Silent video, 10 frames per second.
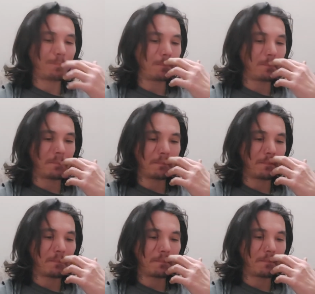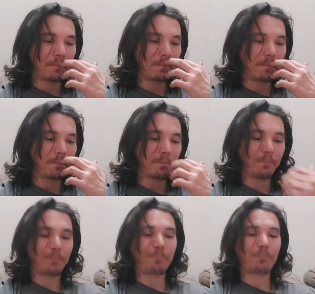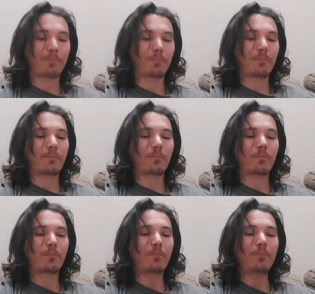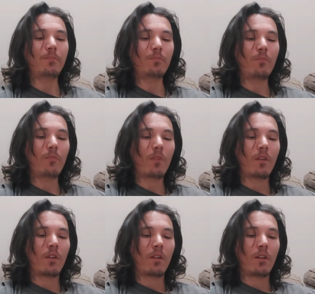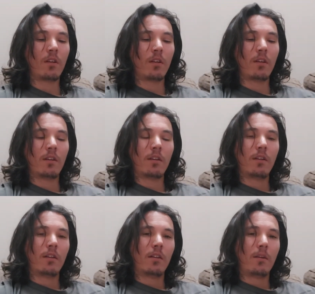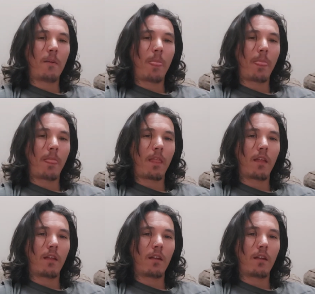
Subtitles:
(no one is talking)